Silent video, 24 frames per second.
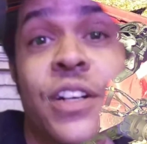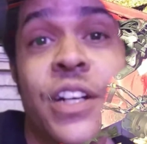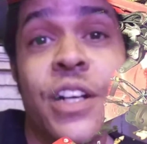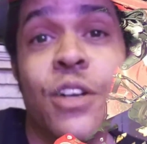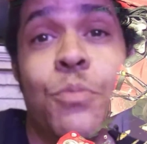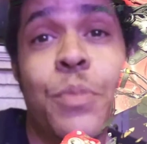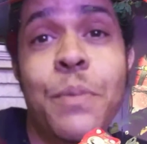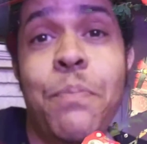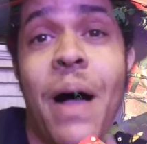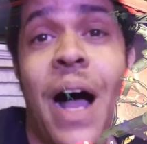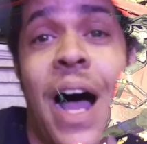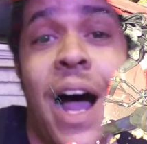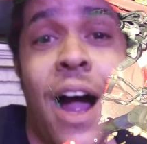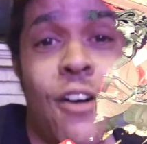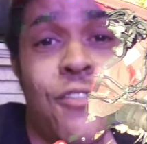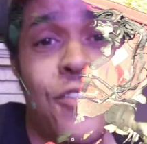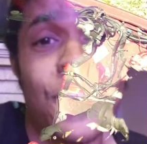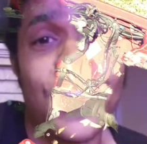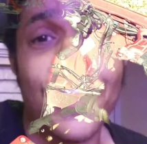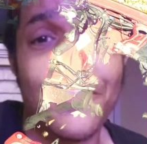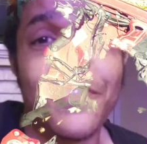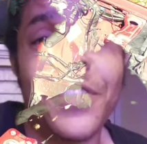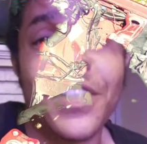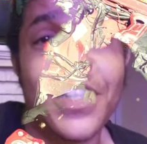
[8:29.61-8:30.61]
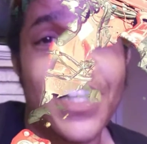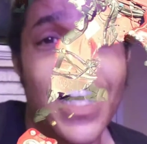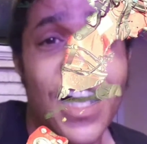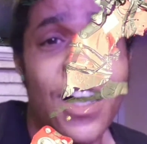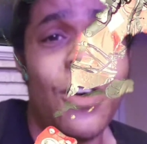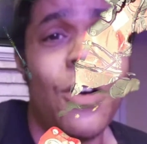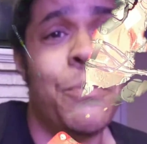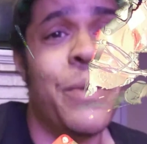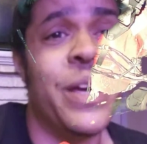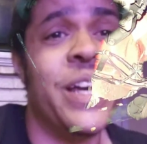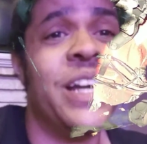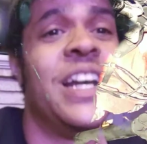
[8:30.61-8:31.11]
It'll be powerful enough to
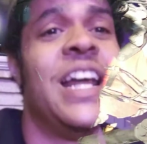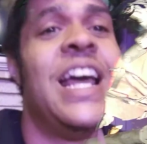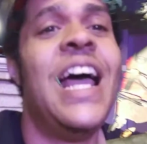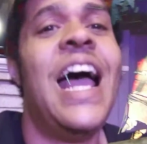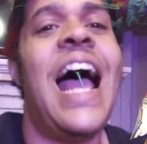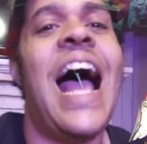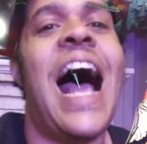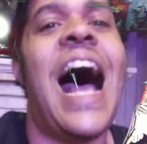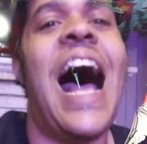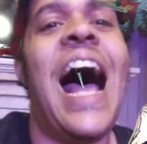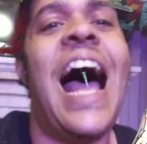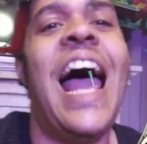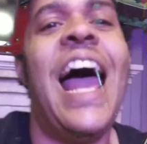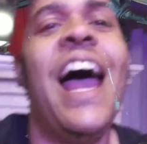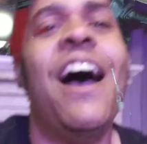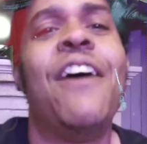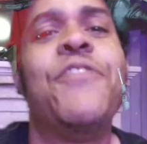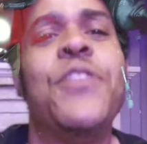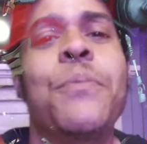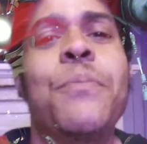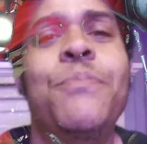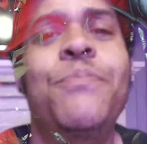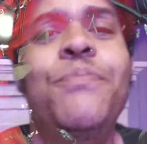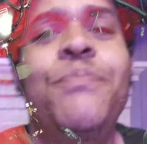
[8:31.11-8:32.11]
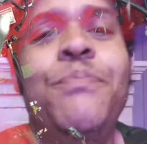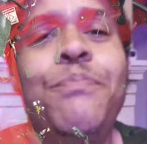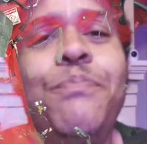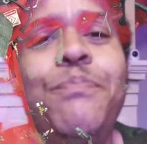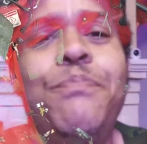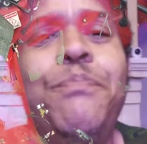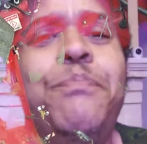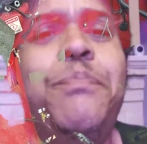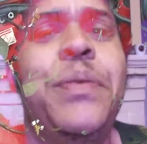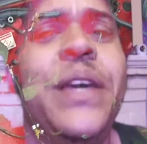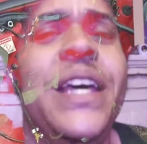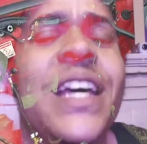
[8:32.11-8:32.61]
tow. I mean, I have the
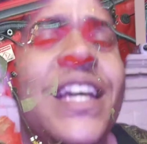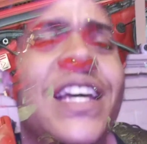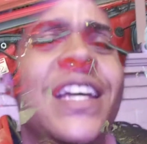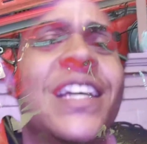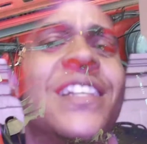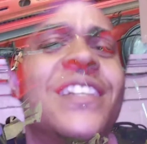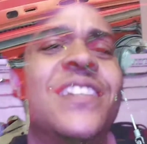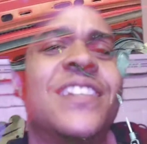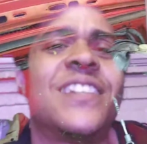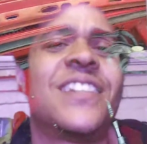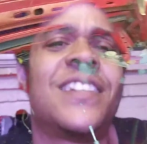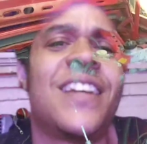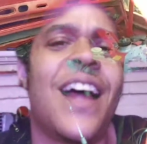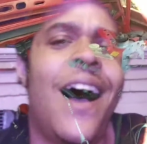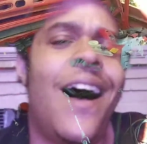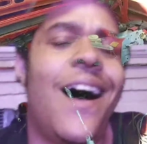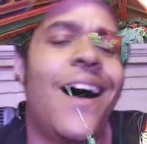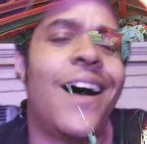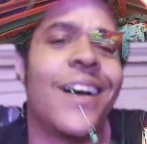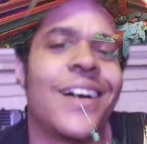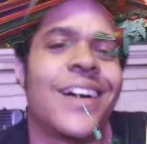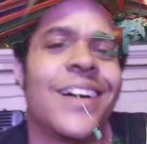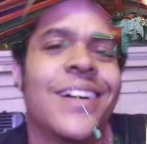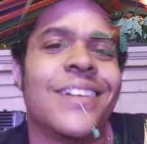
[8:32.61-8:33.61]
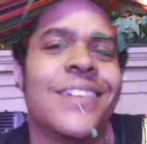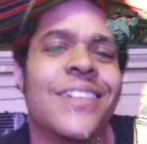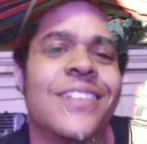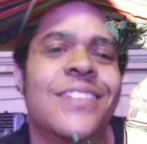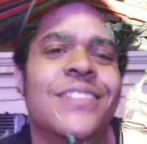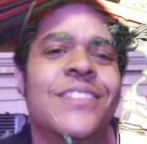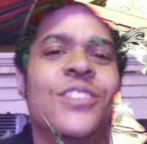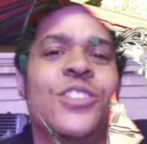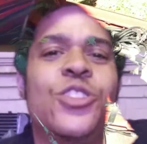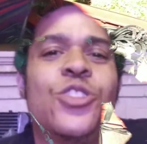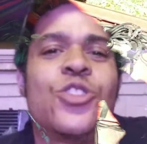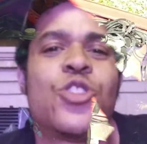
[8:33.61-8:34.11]
biggest stock
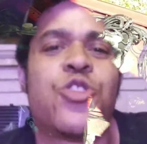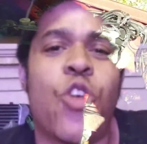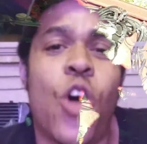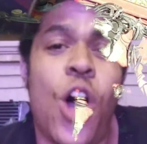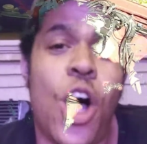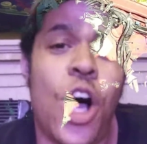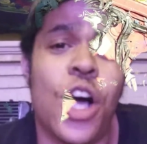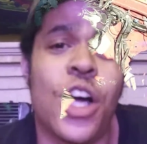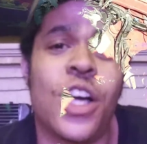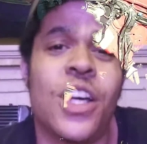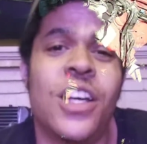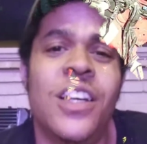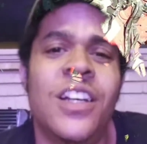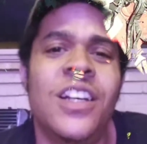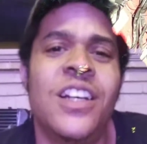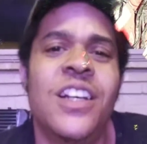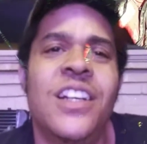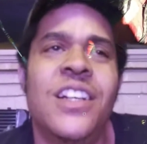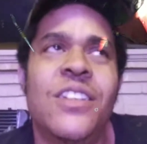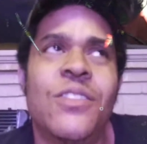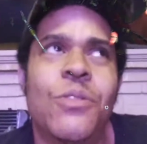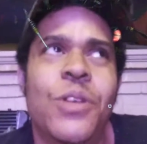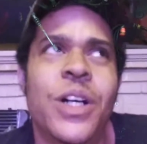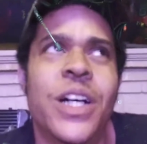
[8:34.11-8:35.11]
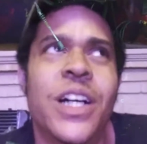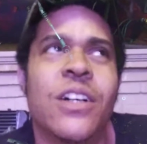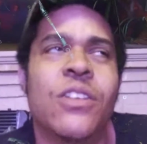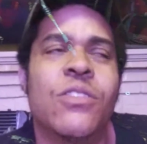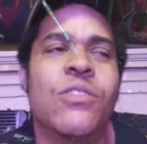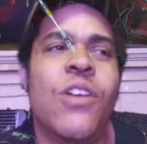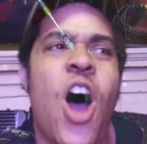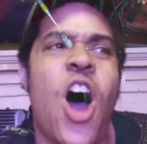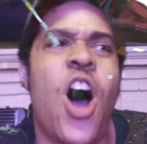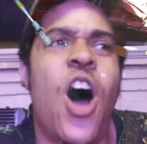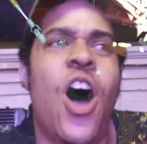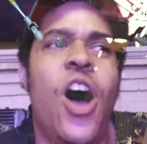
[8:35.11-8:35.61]
truck,
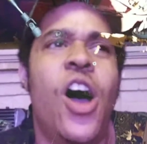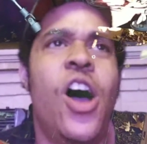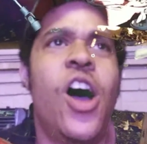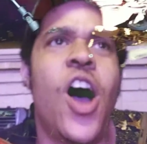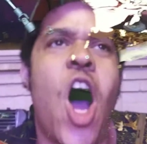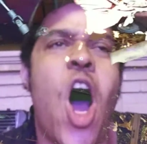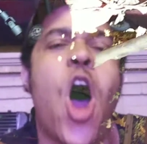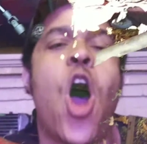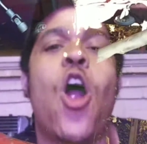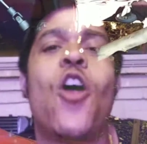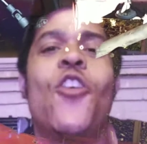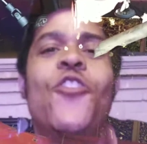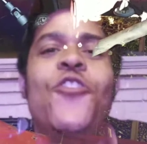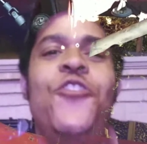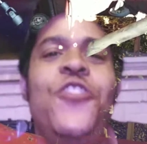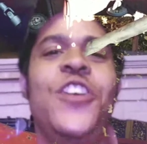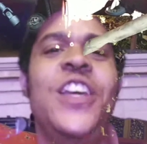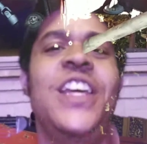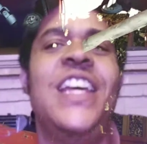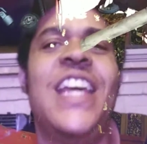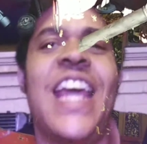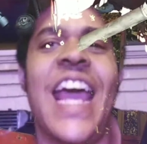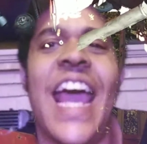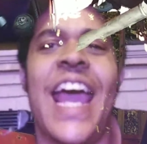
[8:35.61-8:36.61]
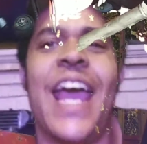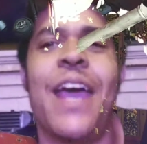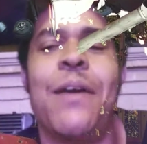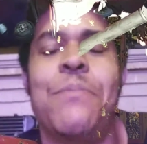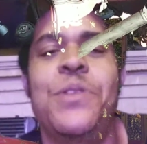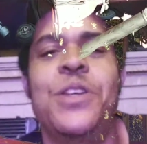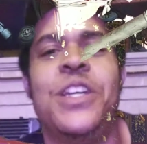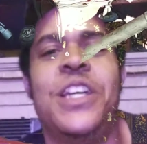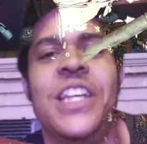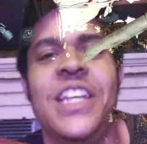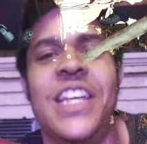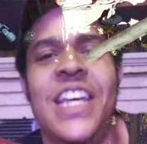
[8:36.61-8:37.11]
well, RV cam
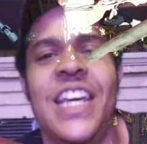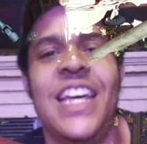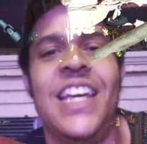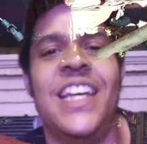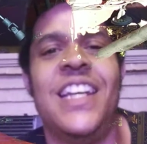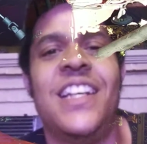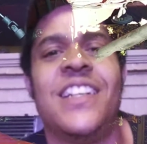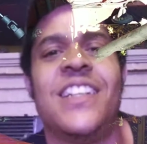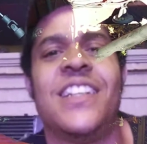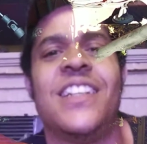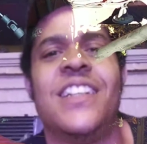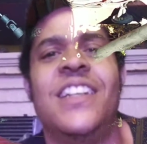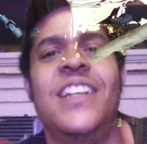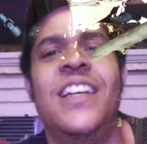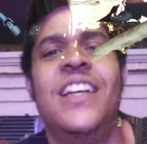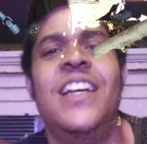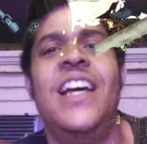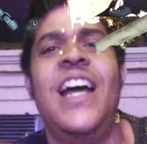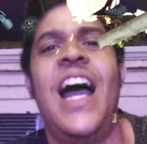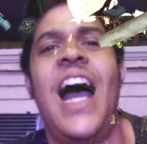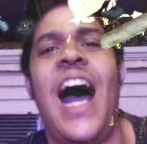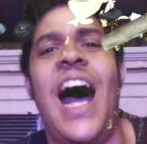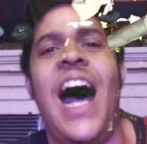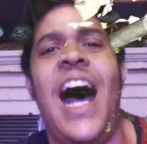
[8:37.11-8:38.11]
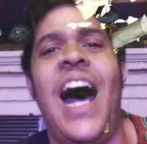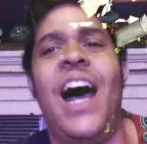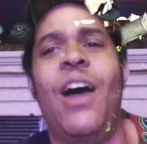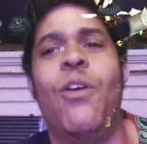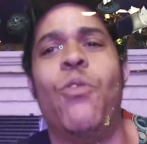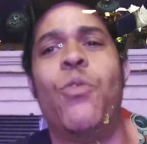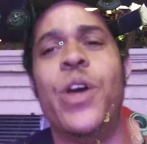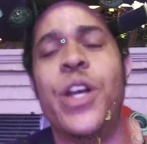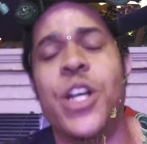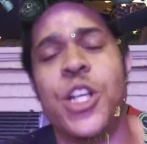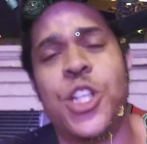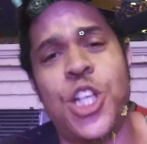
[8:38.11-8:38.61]
you can get. I
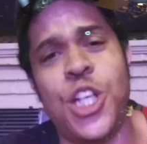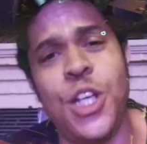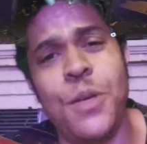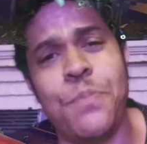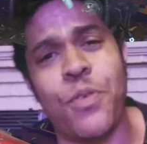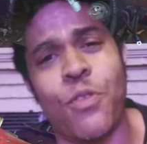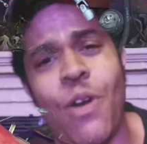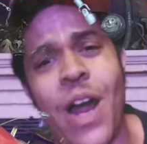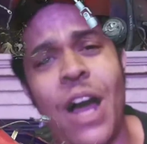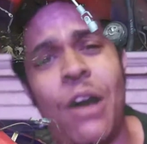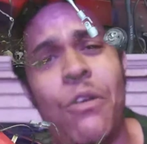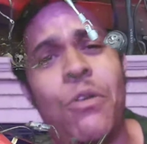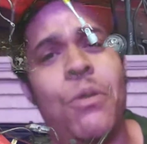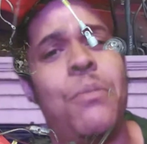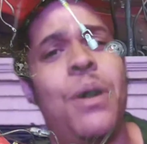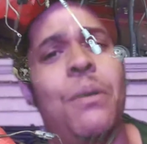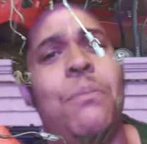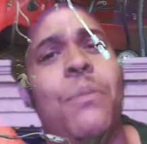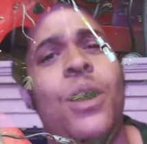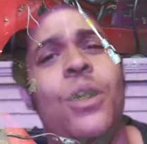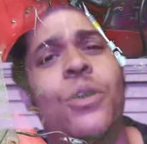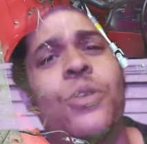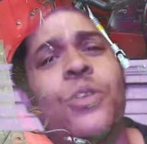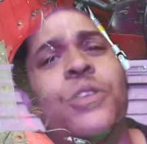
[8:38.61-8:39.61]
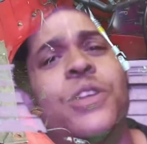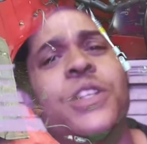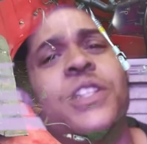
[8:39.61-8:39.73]
went a cheaper route with my motor.